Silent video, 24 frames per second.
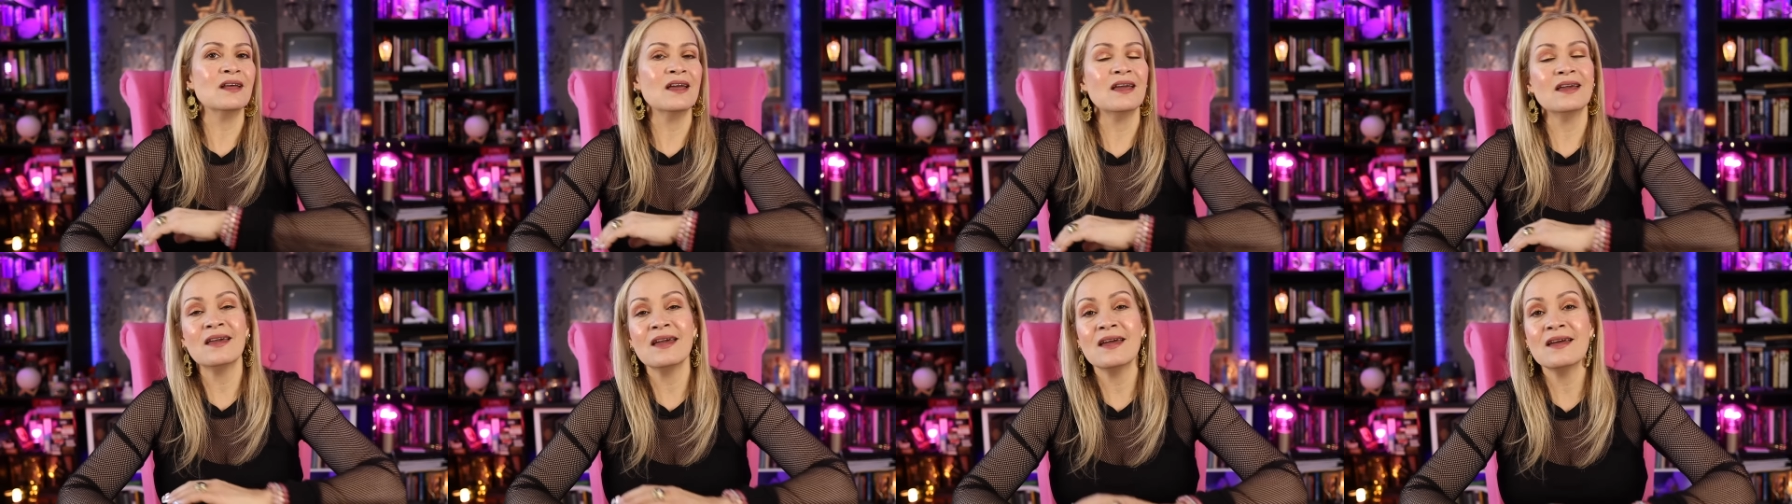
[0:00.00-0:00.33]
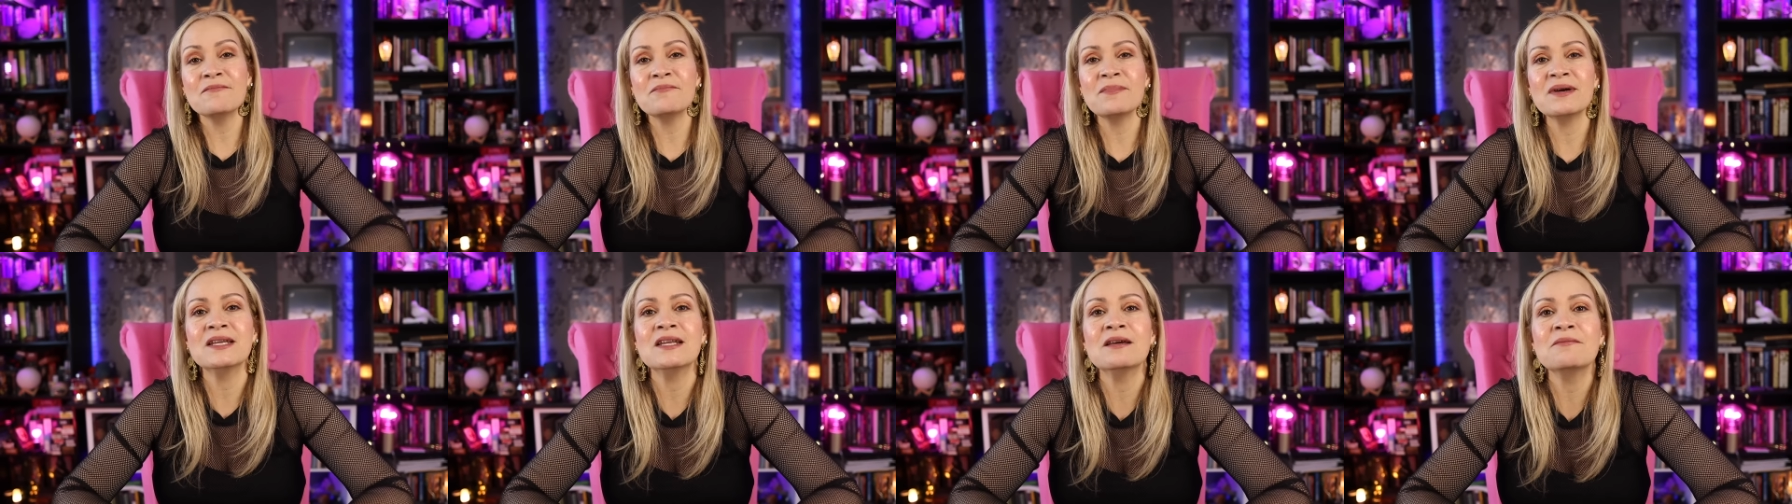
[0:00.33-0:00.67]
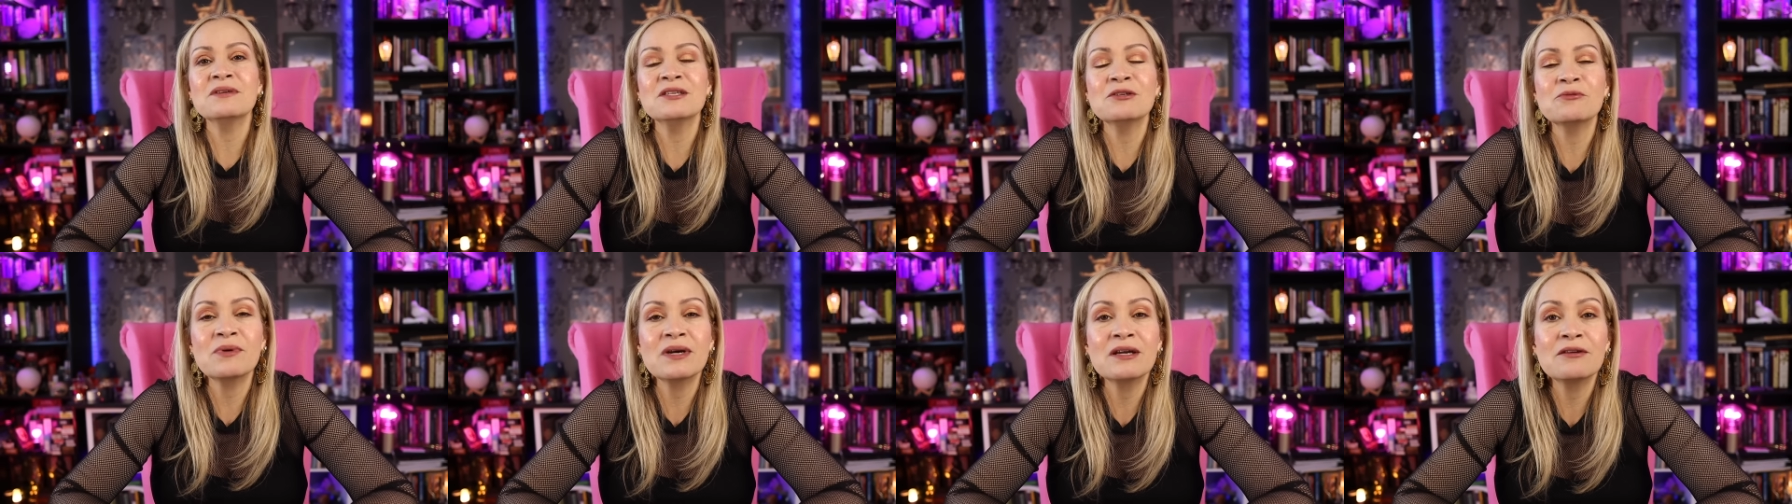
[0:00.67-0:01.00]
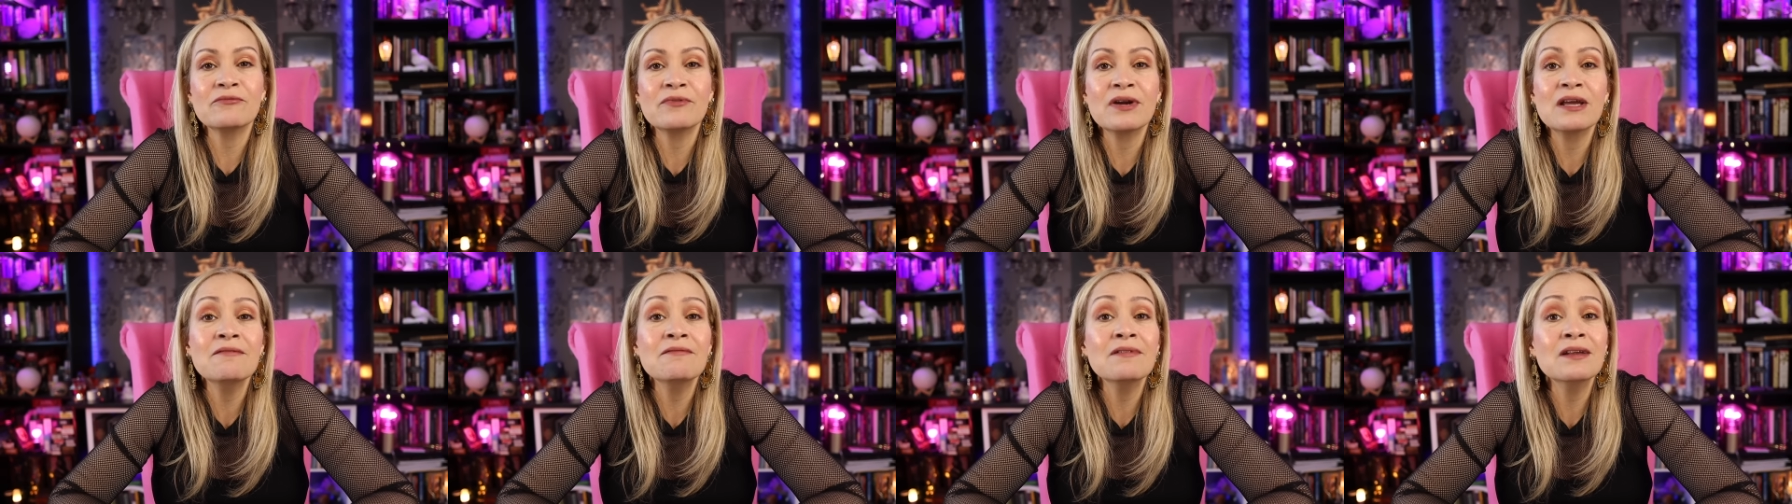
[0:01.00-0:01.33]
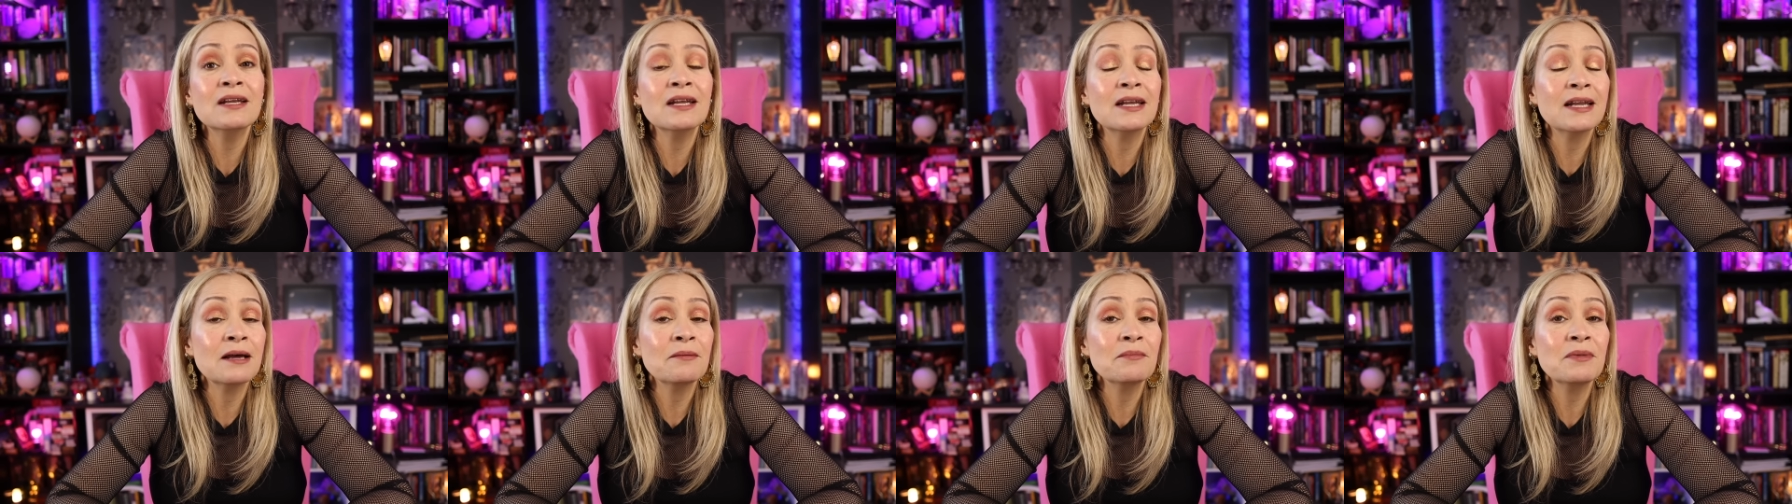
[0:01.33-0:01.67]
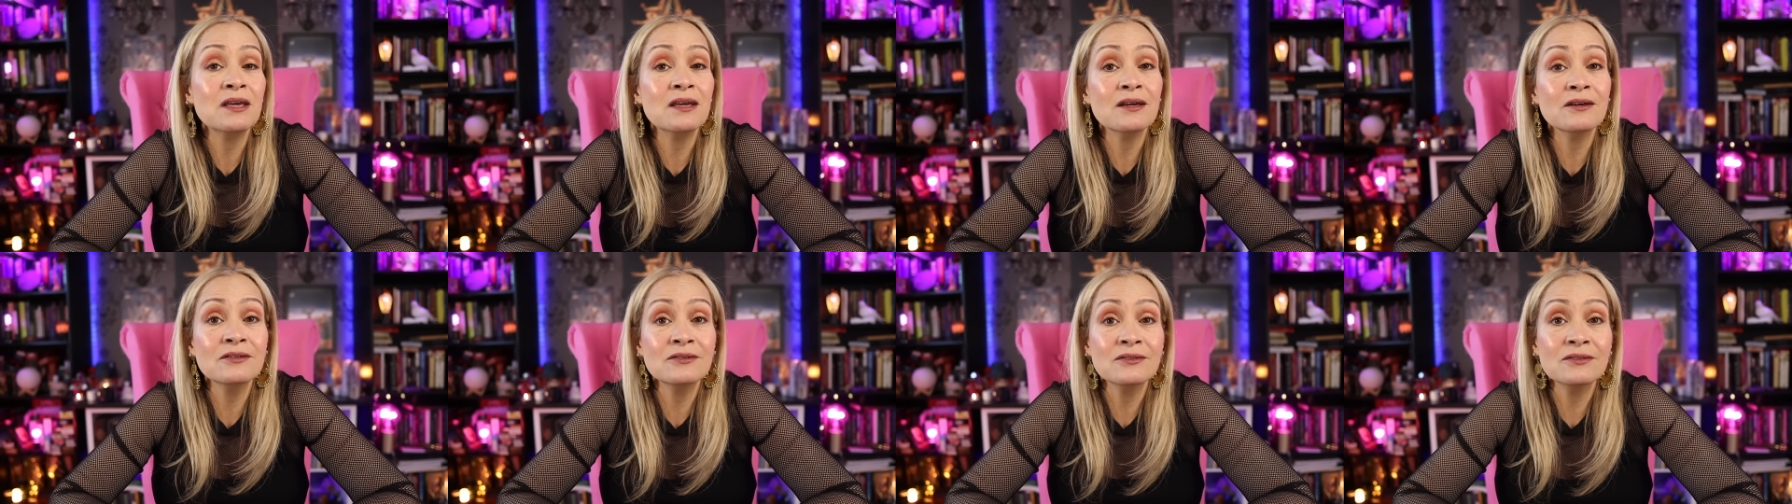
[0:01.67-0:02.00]
Again, my name is White Raven and I'm
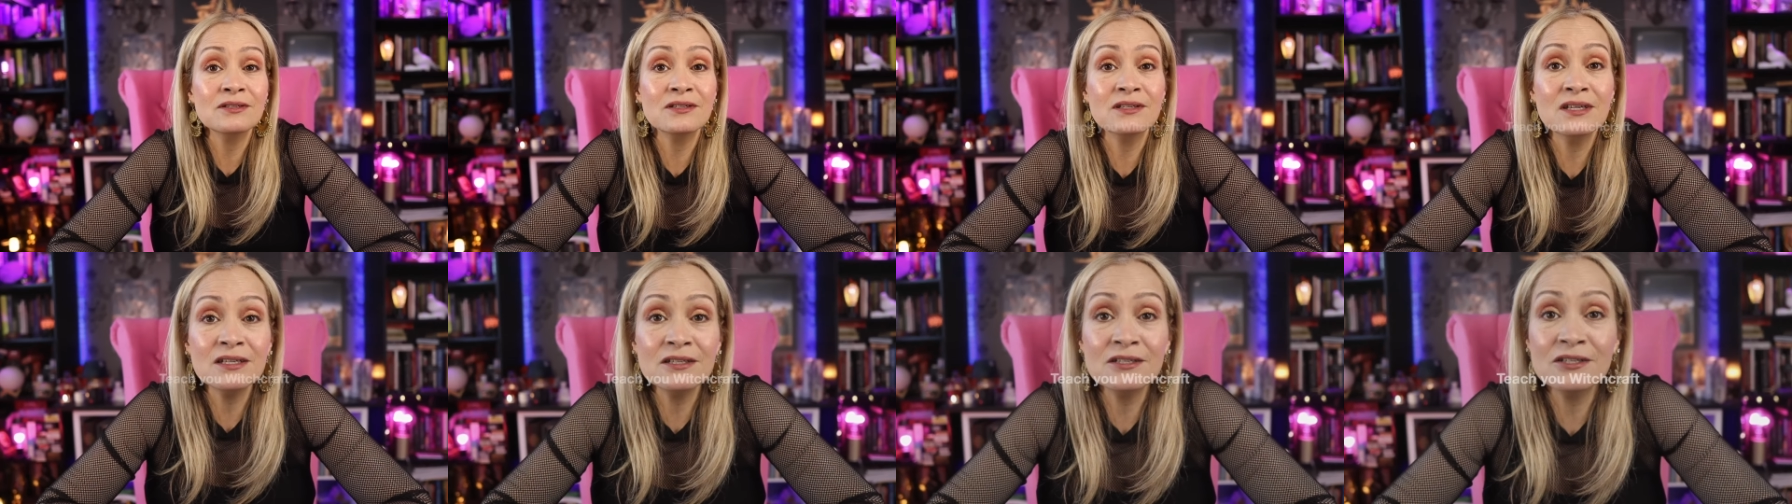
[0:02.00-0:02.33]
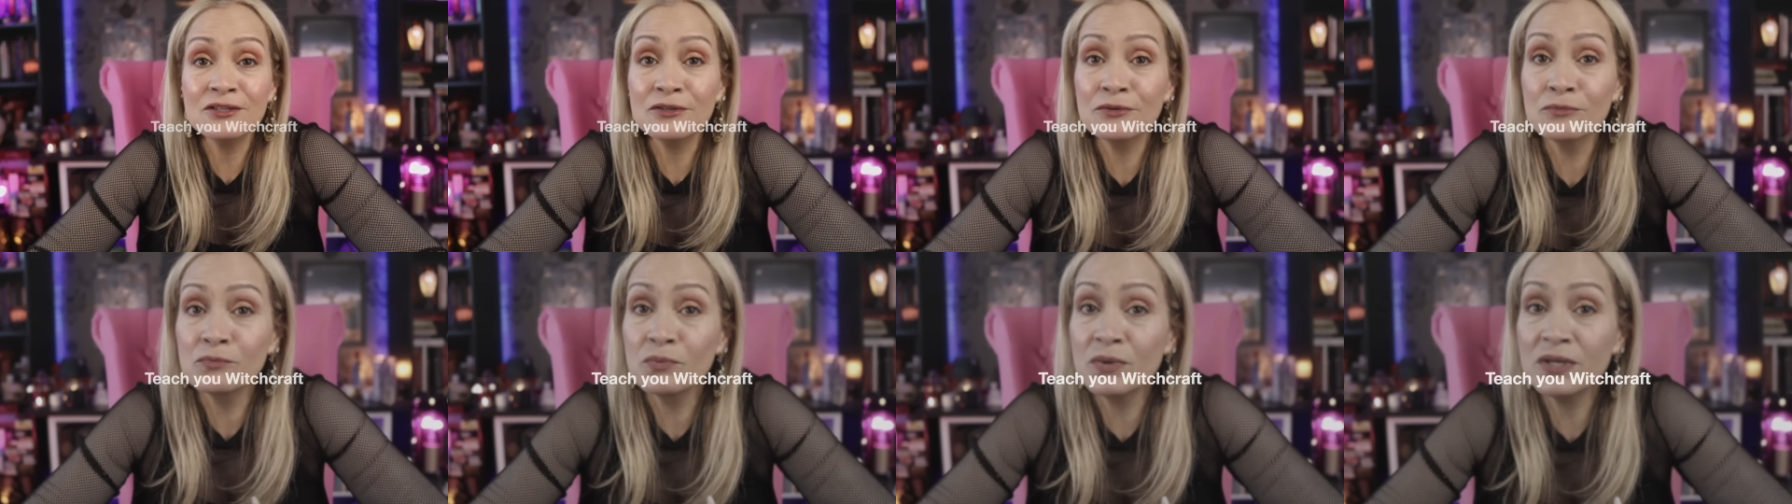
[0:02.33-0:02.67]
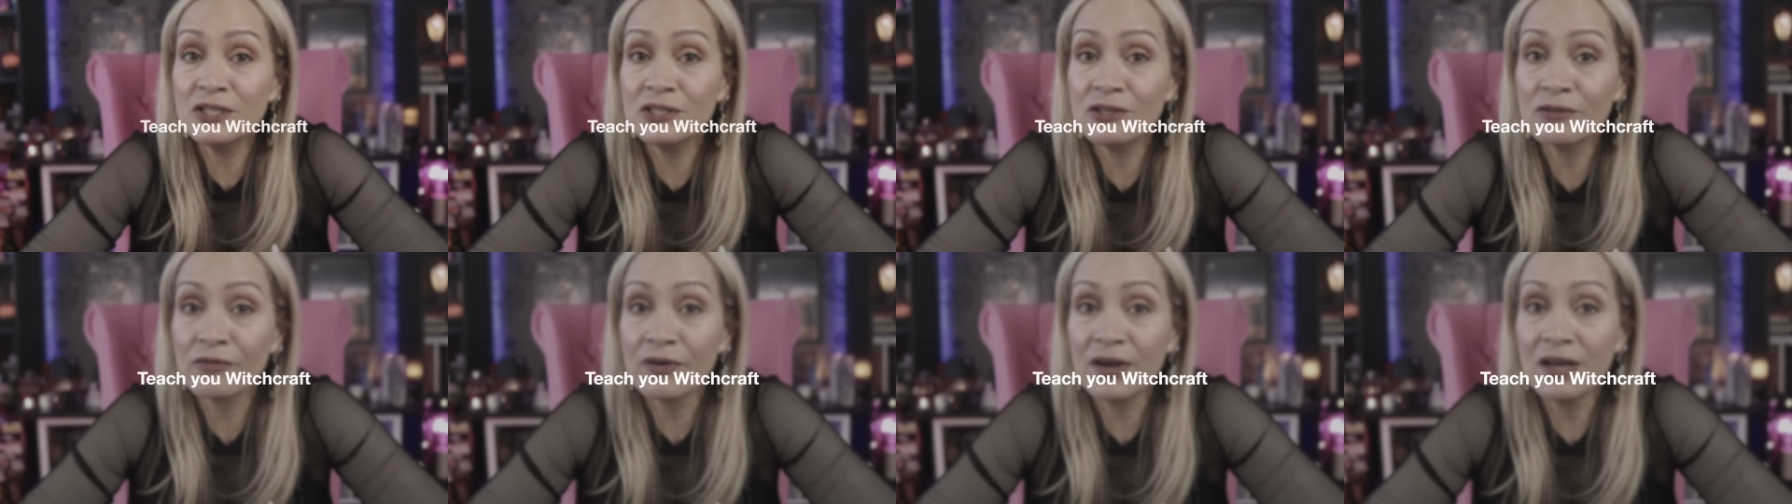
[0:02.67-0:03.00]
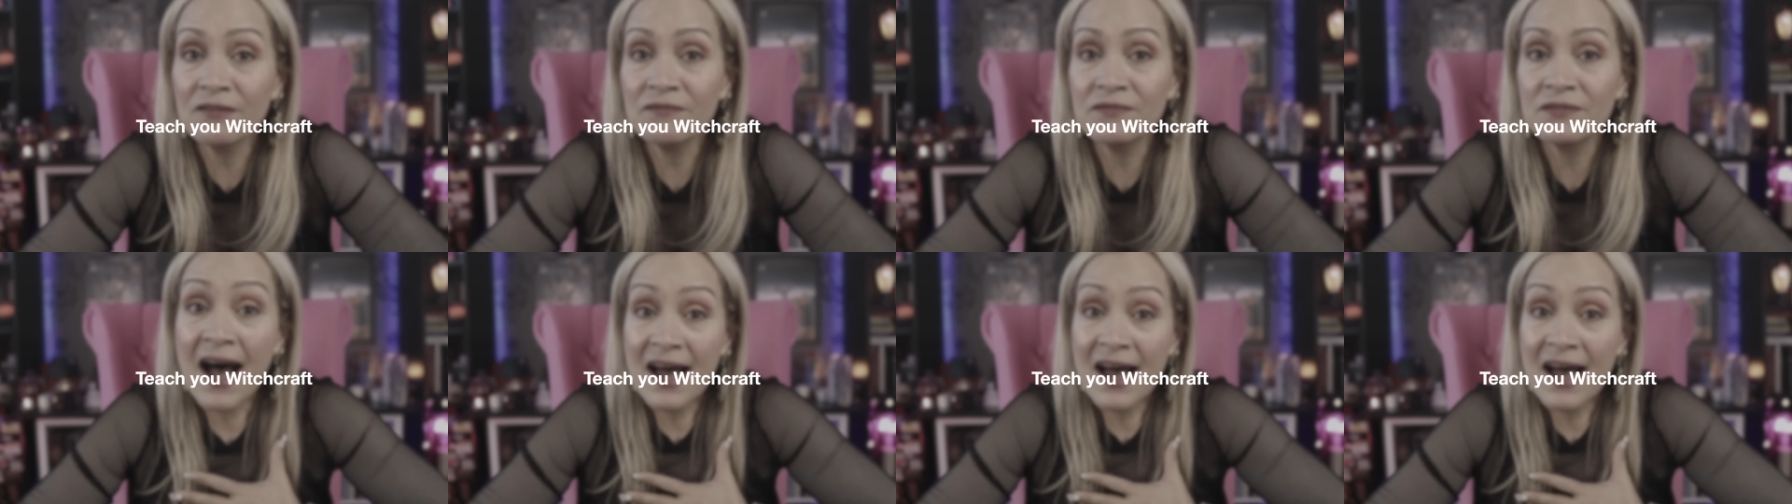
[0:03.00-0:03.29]
here to teach you witchcraft.